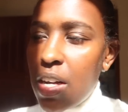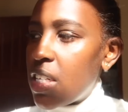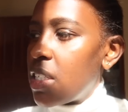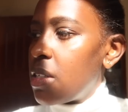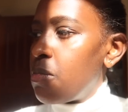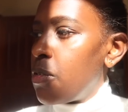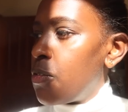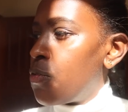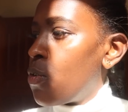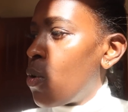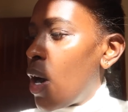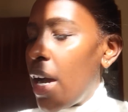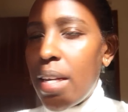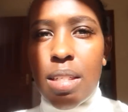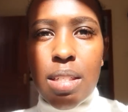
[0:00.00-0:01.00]
first
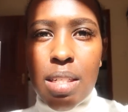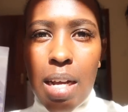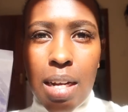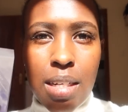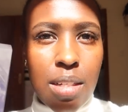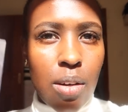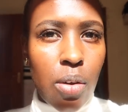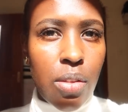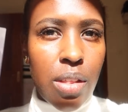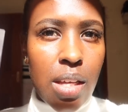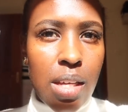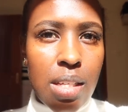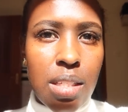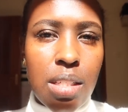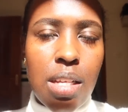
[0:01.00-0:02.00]
before I start on
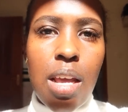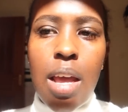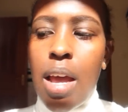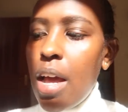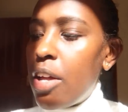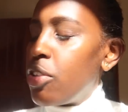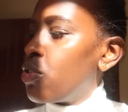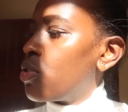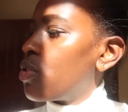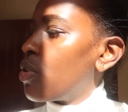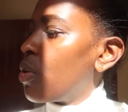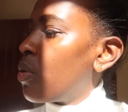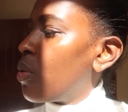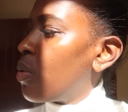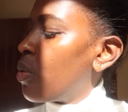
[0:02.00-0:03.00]
this, and
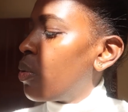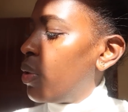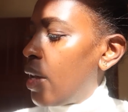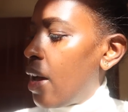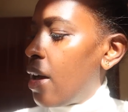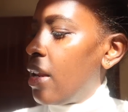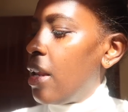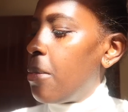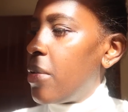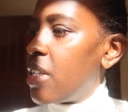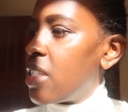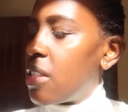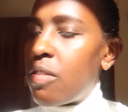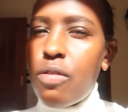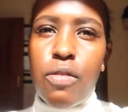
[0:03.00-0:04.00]
so yeah, let me
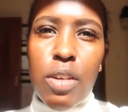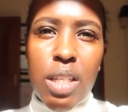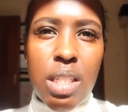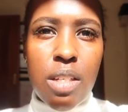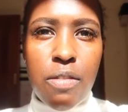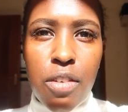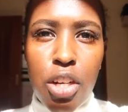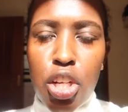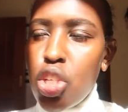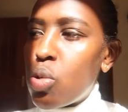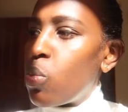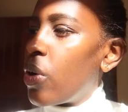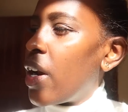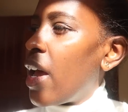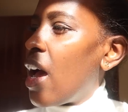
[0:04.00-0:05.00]
just first
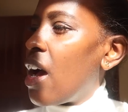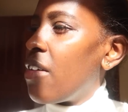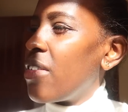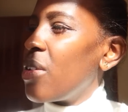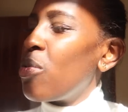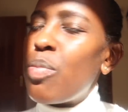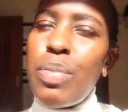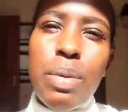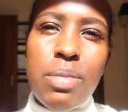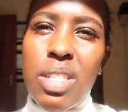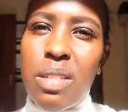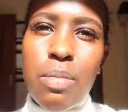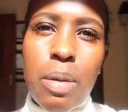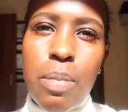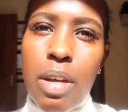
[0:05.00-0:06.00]
finish what I have. It will be
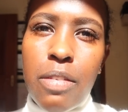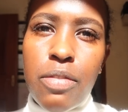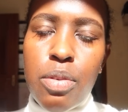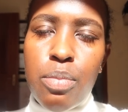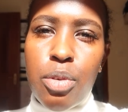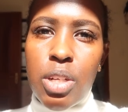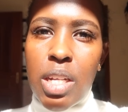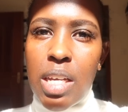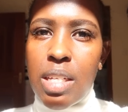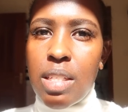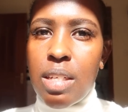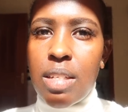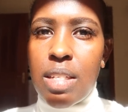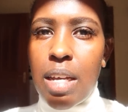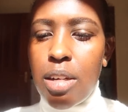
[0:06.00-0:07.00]
just maybe a few more days
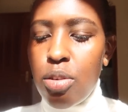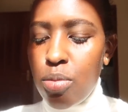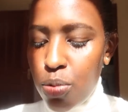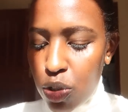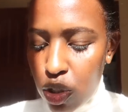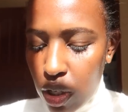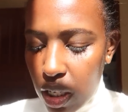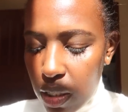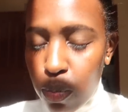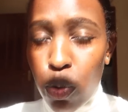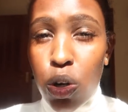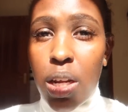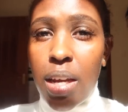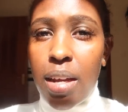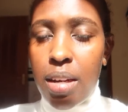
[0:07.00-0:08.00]
because I do moisturize
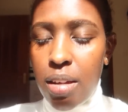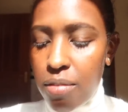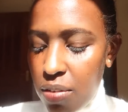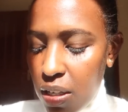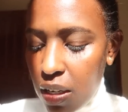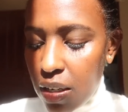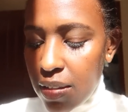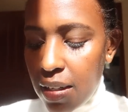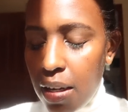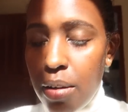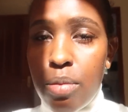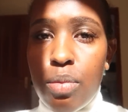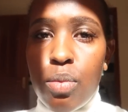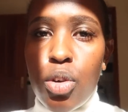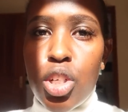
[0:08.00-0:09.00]
morning and evening because
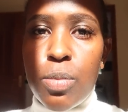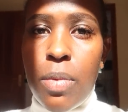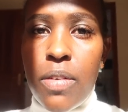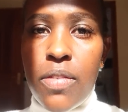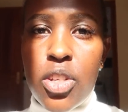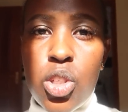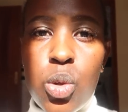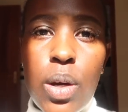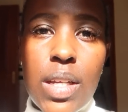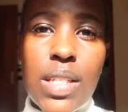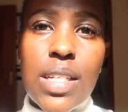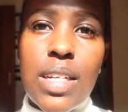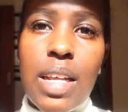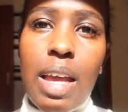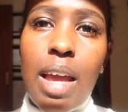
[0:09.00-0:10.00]
I wash my face
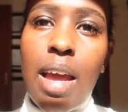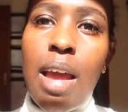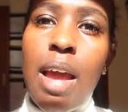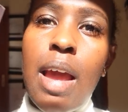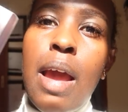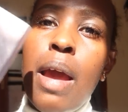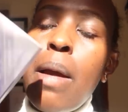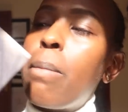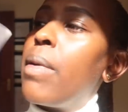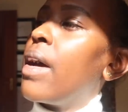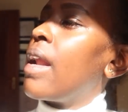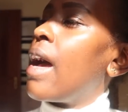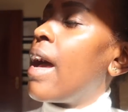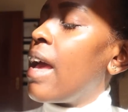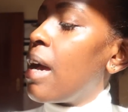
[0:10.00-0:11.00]
twice a day.
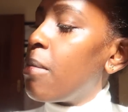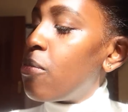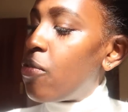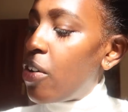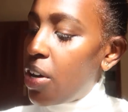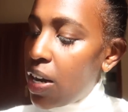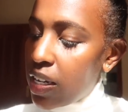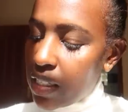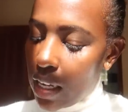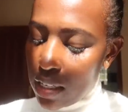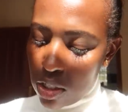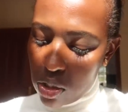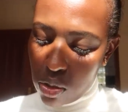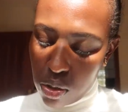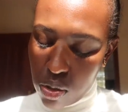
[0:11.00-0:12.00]
But I am very
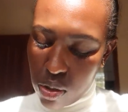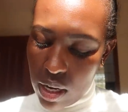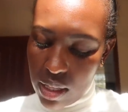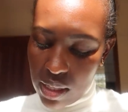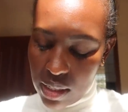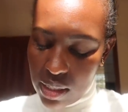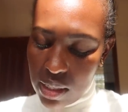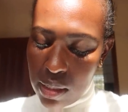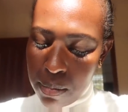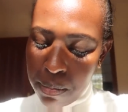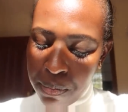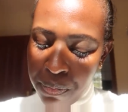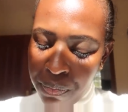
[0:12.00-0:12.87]
excited to try this.